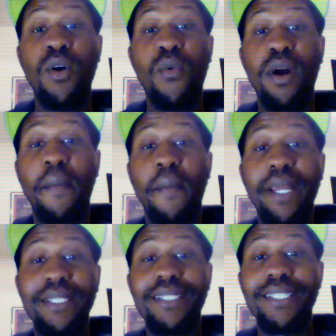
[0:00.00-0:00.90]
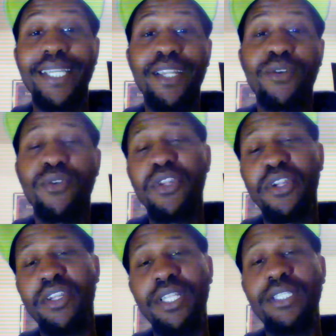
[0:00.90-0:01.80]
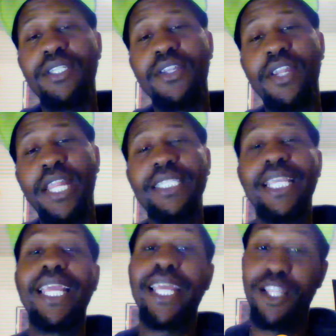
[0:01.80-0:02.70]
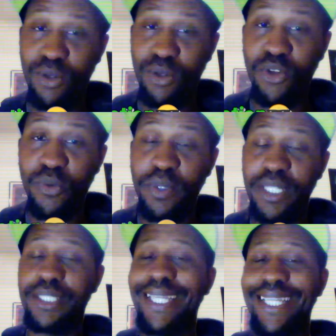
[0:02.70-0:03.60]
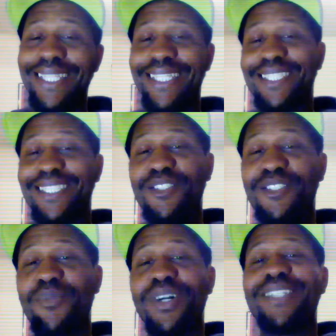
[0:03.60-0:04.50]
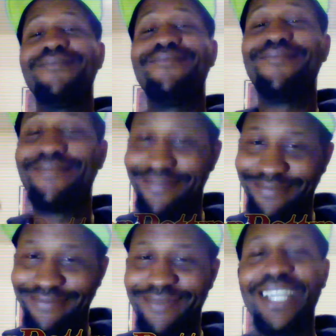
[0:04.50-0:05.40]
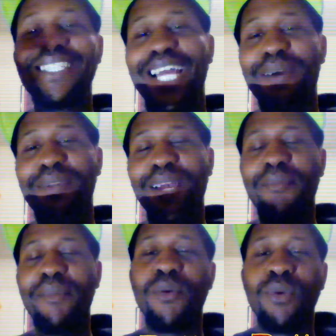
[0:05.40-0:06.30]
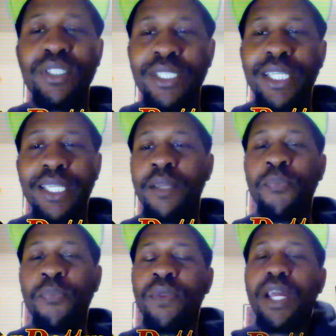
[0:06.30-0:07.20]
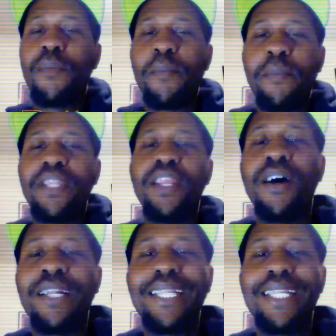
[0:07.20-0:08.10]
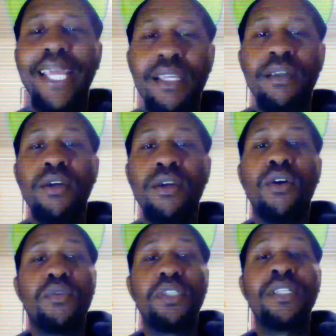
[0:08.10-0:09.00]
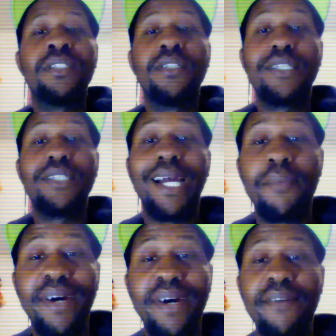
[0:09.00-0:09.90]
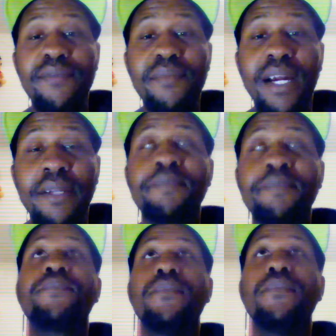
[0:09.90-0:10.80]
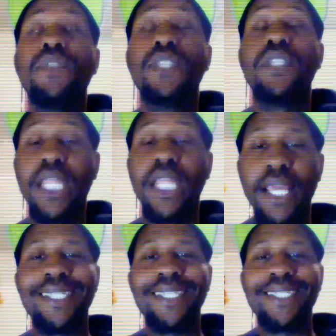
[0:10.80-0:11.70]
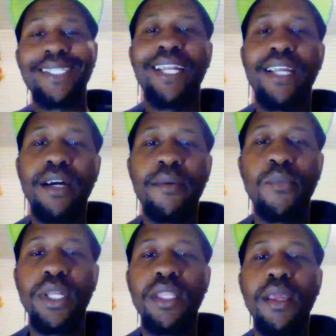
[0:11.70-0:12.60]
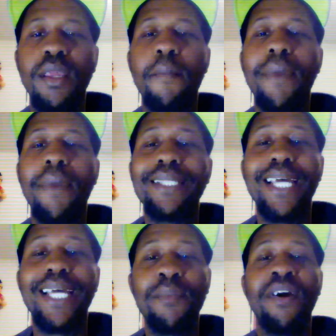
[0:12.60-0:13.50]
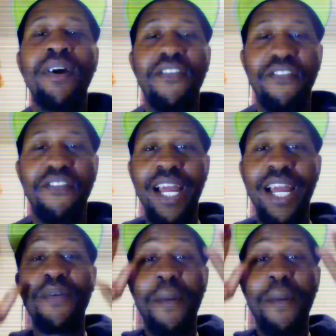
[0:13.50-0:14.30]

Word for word: Welcome back to the channel, nerdies, nerdettes, and YouTubians. This is your boy, Top Dot Man, once again, coming to y'all today with another top five of mine. Today, I decided to come with my top five